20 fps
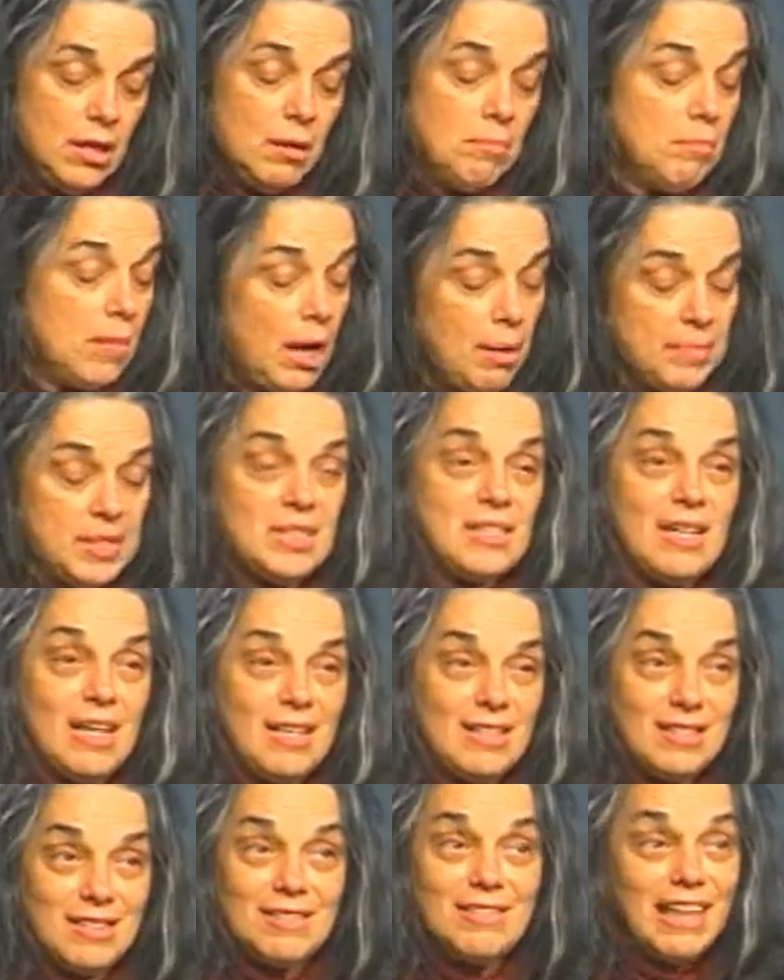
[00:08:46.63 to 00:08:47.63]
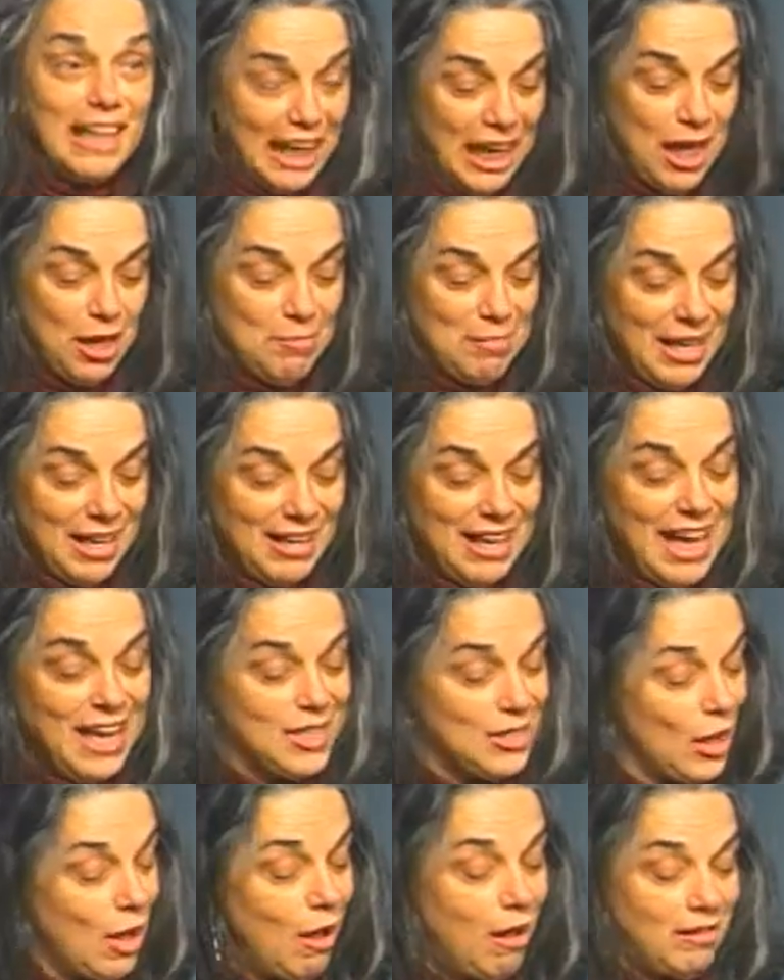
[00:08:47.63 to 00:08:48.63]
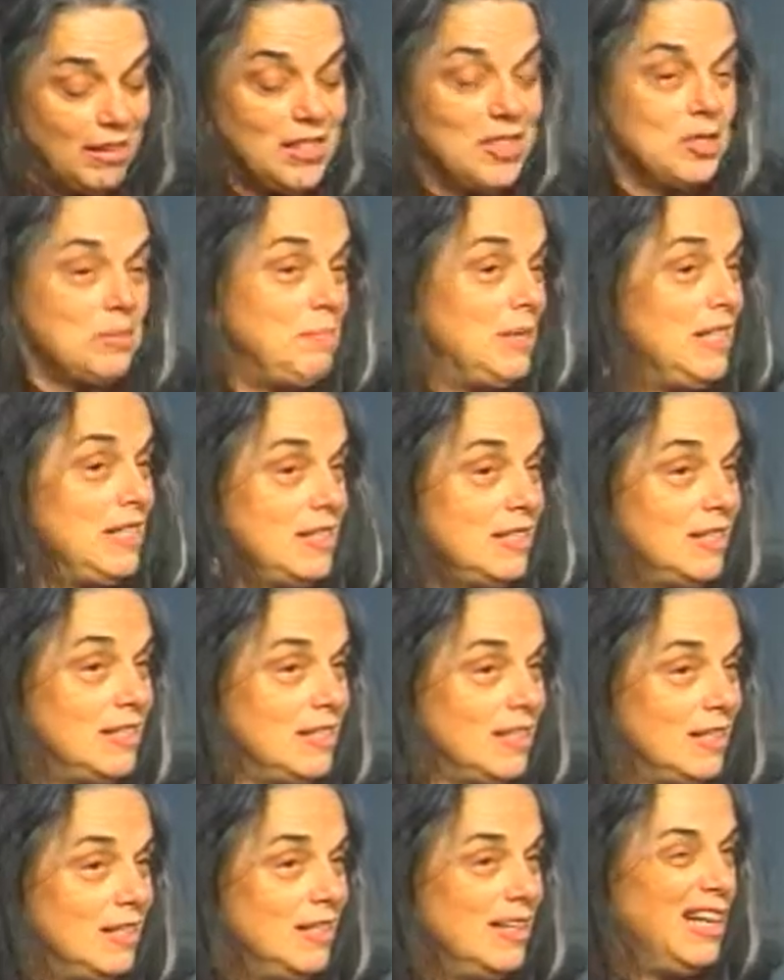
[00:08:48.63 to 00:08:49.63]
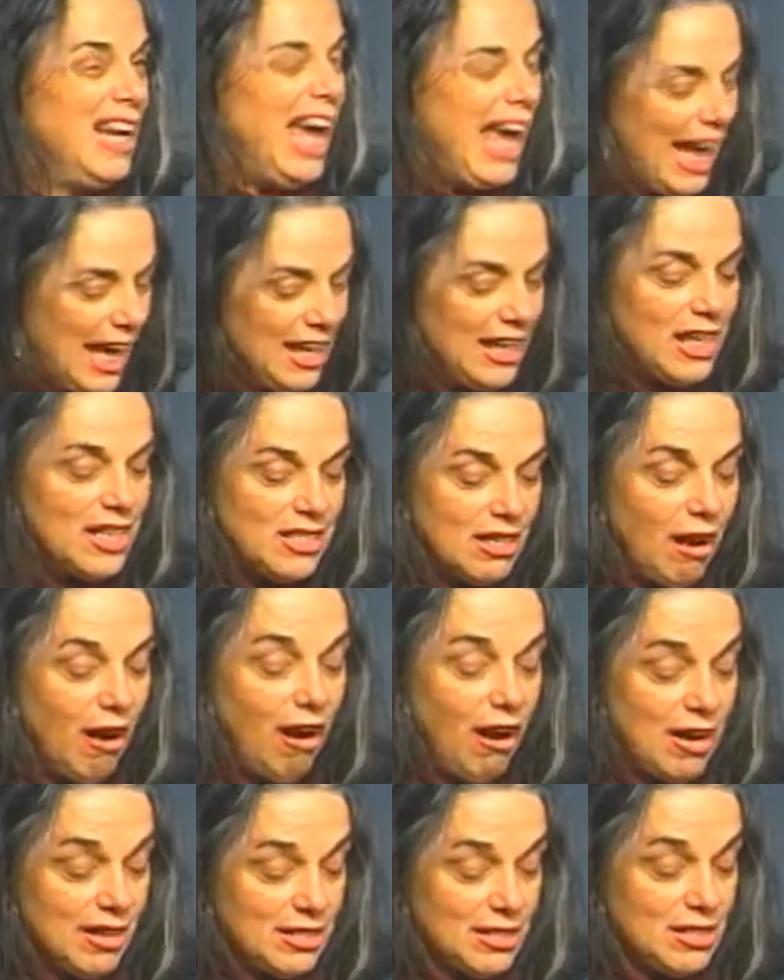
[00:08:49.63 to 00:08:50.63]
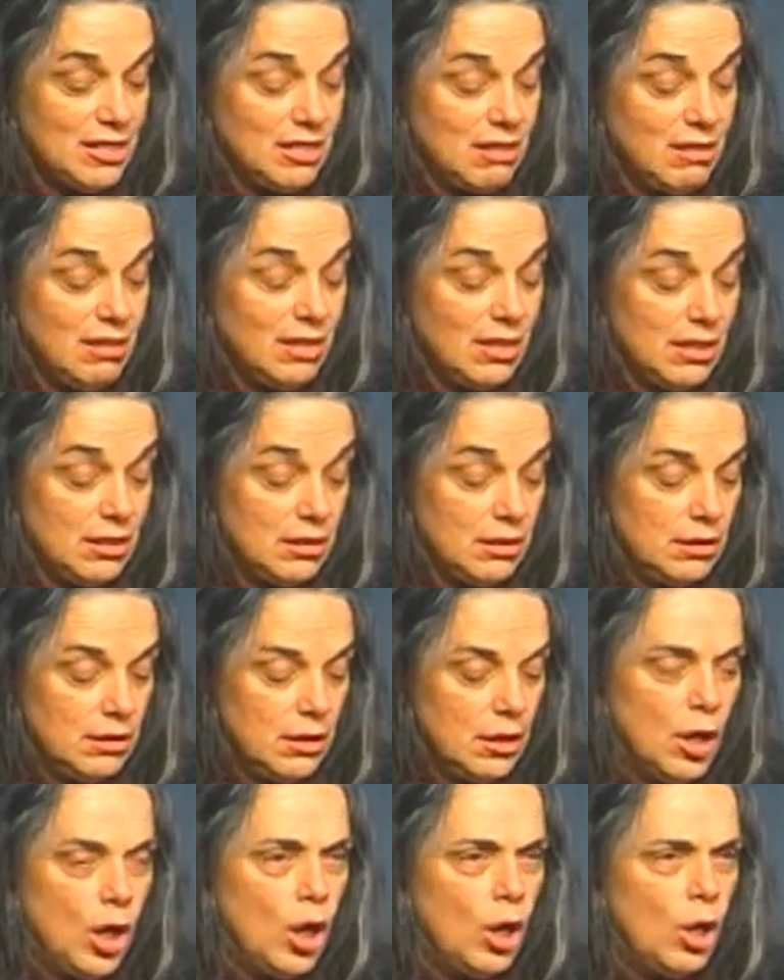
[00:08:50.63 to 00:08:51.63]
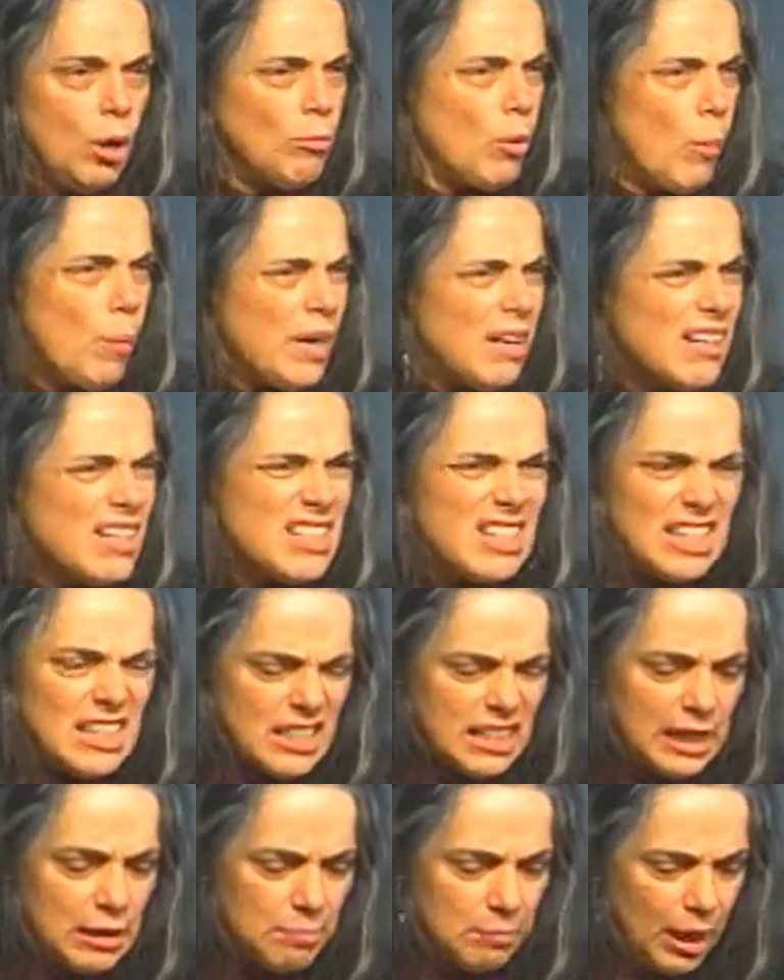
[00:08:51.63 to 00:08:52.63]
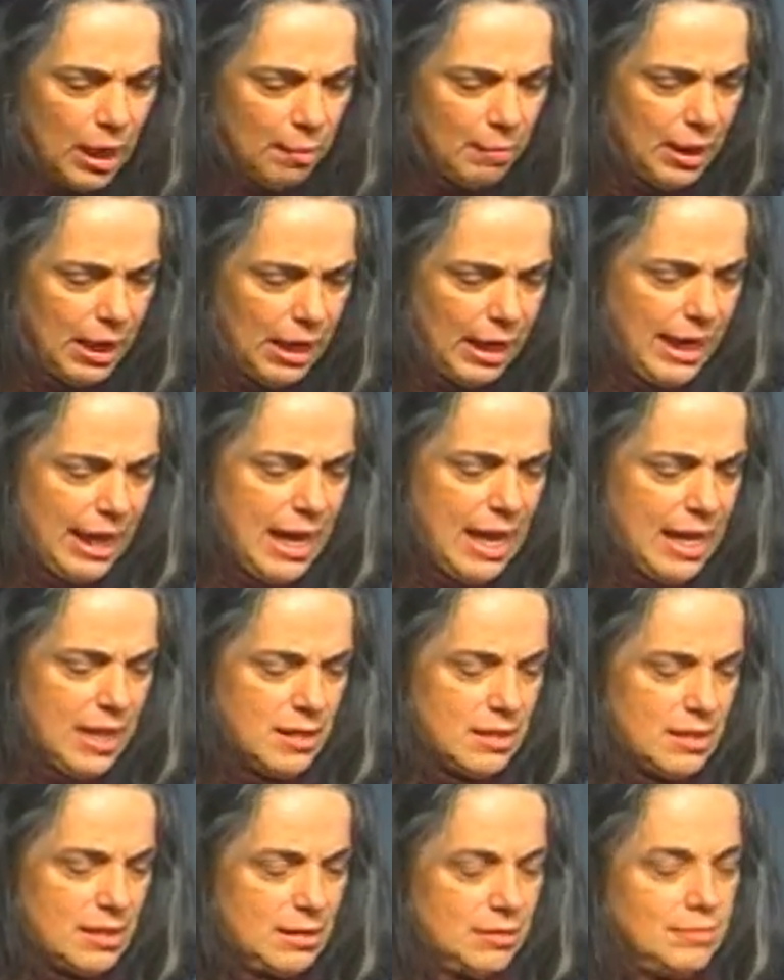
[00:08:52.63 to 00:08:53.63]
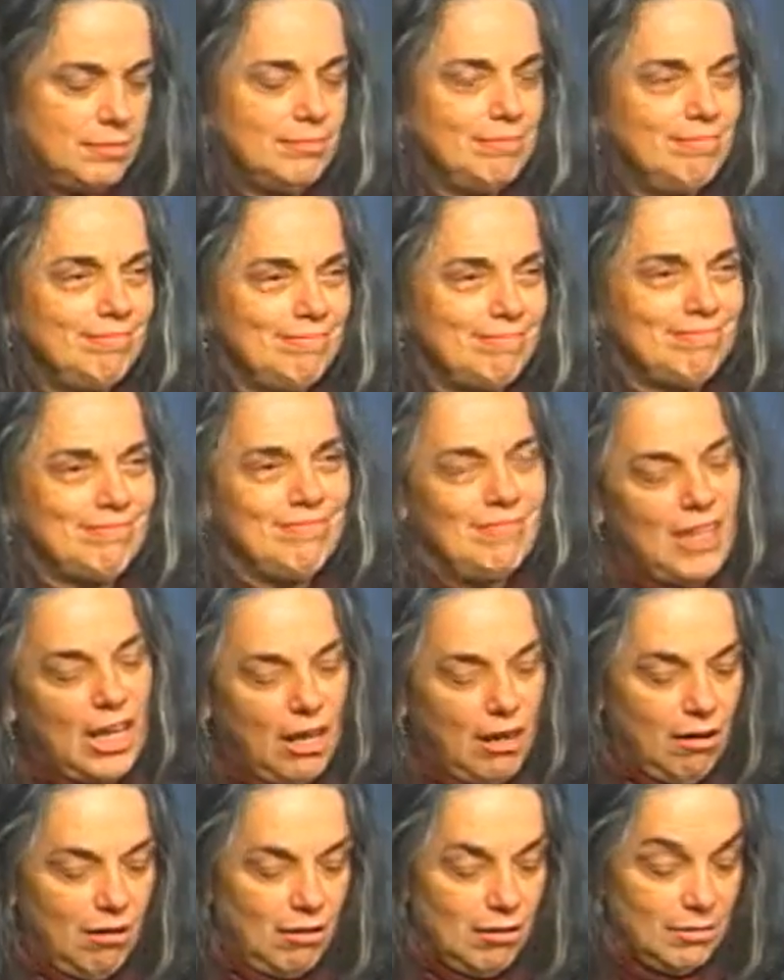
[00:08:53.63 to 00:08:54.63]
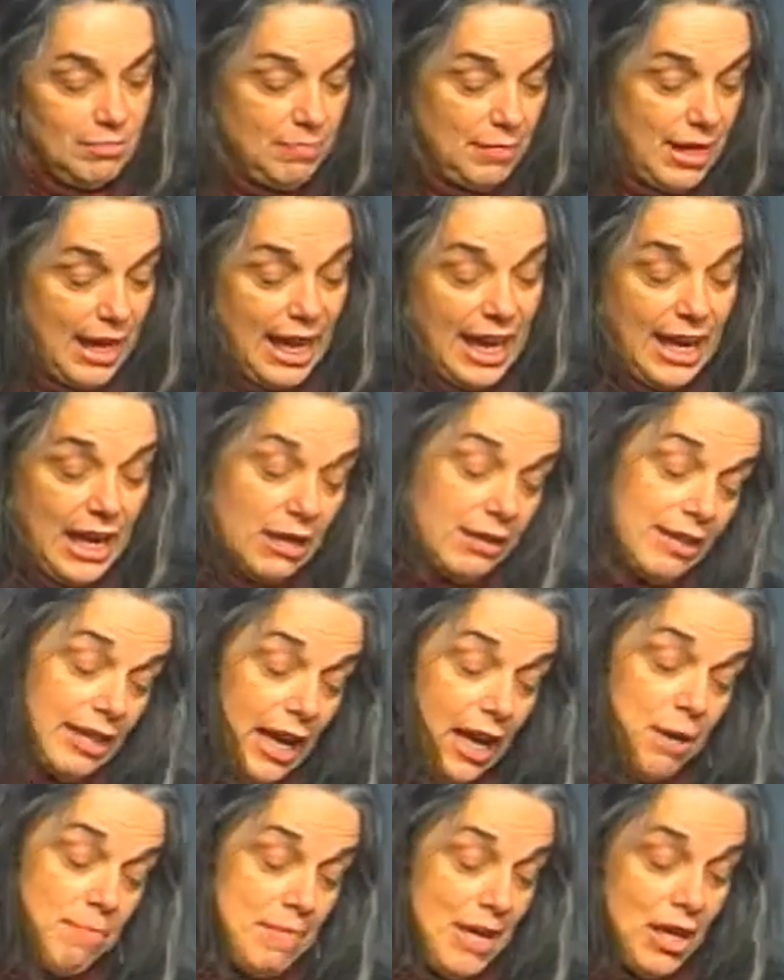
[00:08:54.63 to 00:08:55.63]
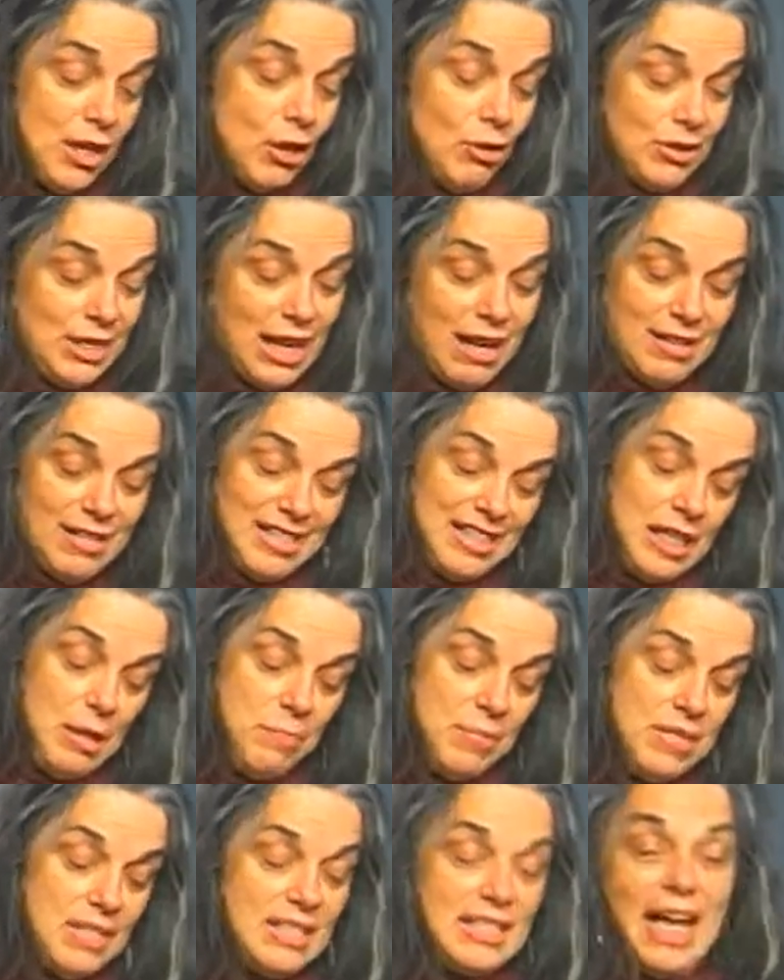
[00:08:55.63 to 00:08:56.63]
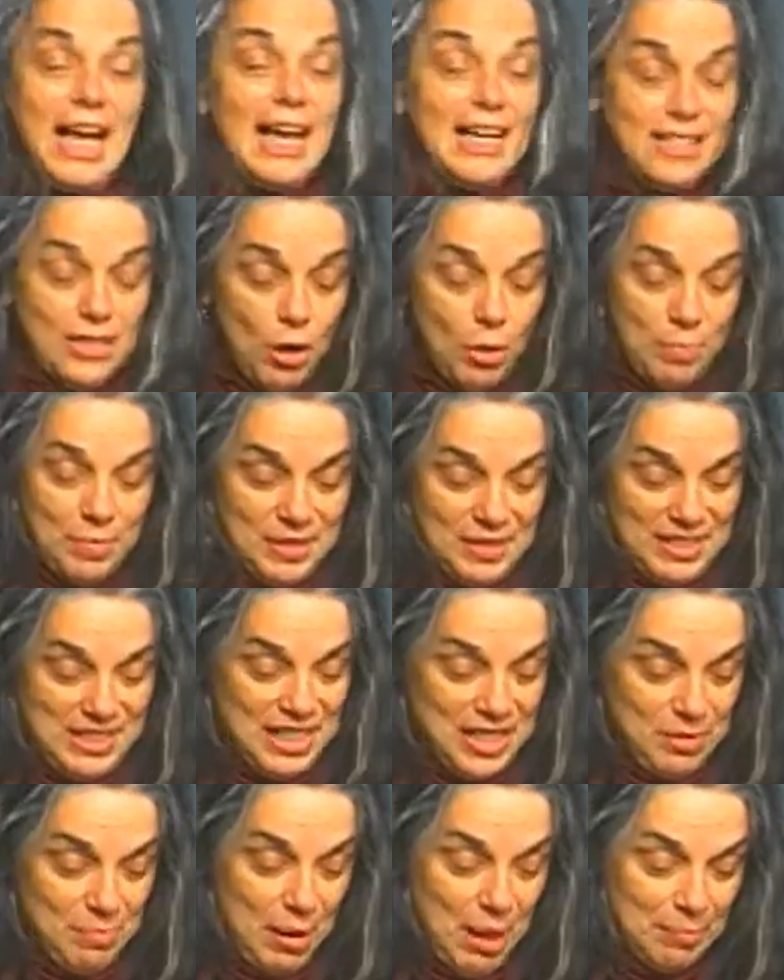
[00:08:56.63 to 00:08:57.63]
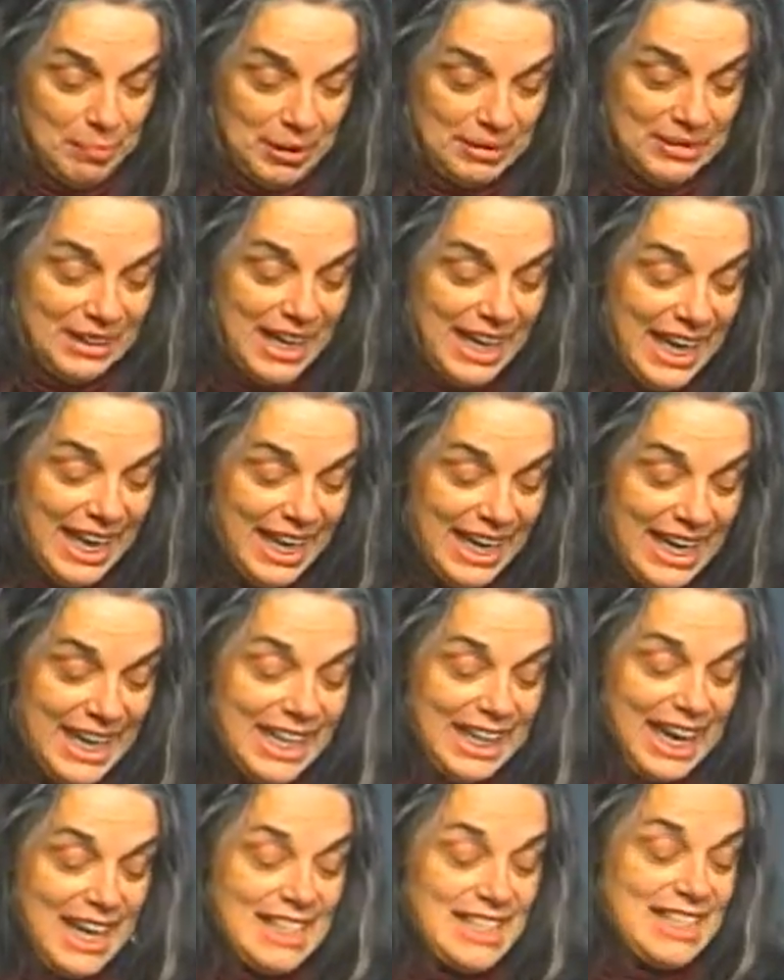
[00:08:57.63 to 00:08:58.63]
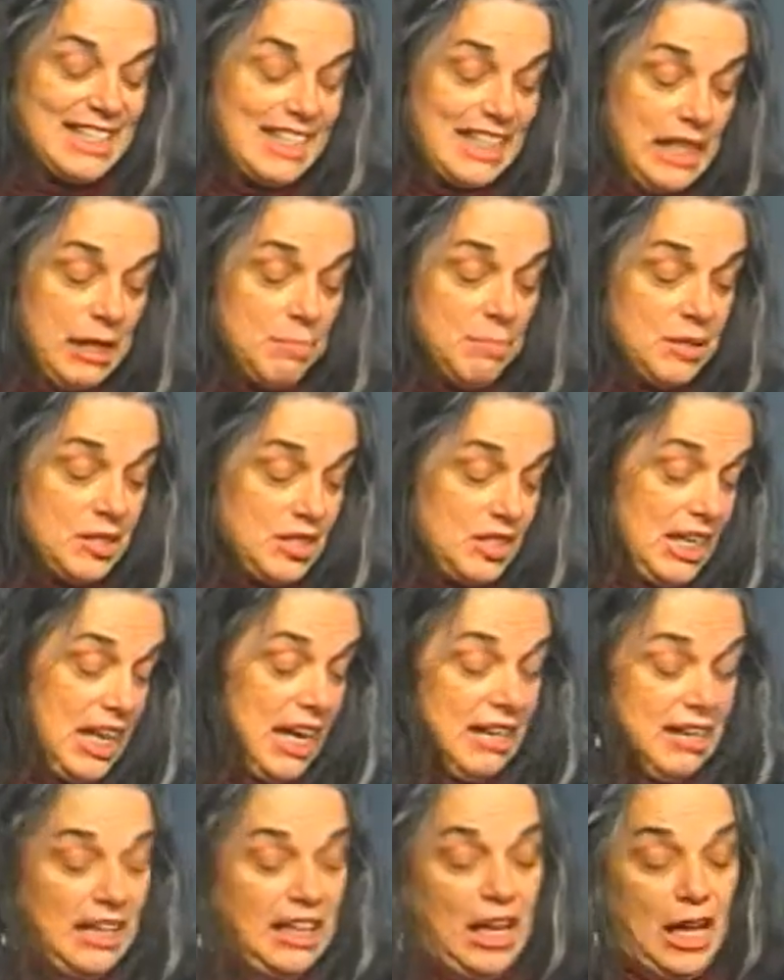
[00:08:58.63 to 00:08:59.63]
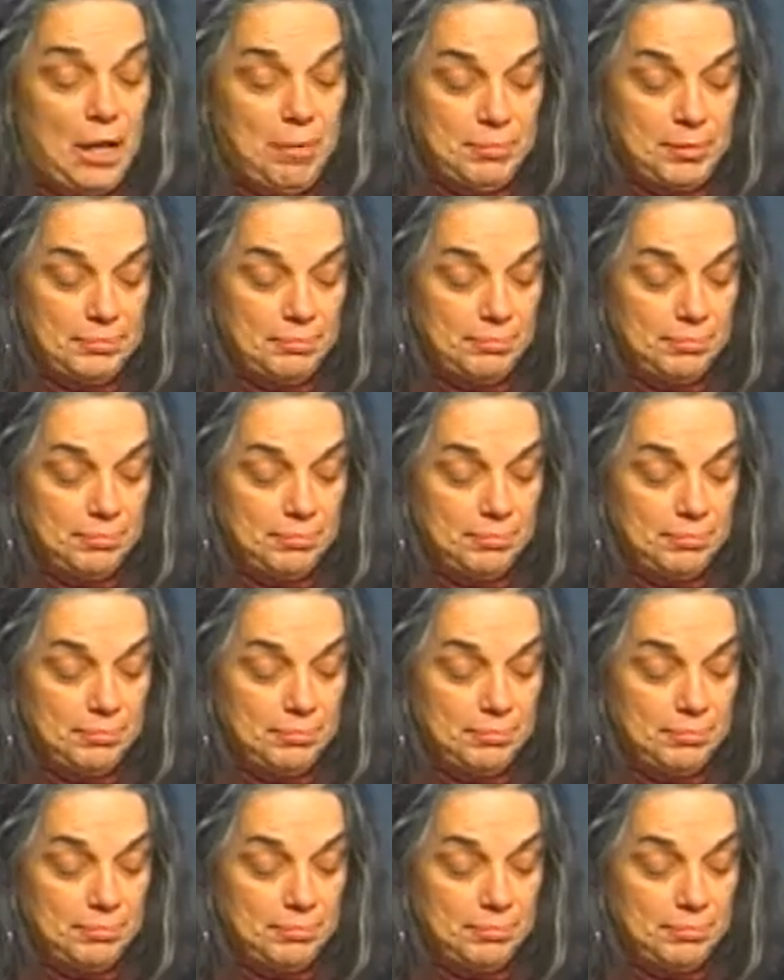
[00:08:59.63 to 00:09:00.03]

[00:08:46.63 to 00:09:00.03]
Mama says the can man has all his pieces, and his heart is good. But where does he sleep, Mama? I ask. Oh, the hand can man knows how to sleep with his eyes open, says Mama. He can sleep standing up.